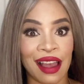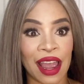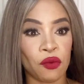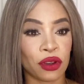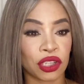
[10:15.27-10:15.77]
I
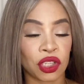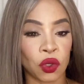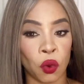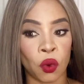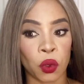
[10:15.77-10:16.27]
was
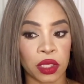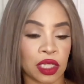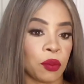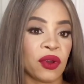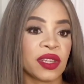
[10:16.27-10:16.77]
so
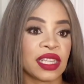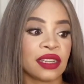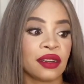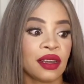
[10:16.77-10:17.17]
disappointed.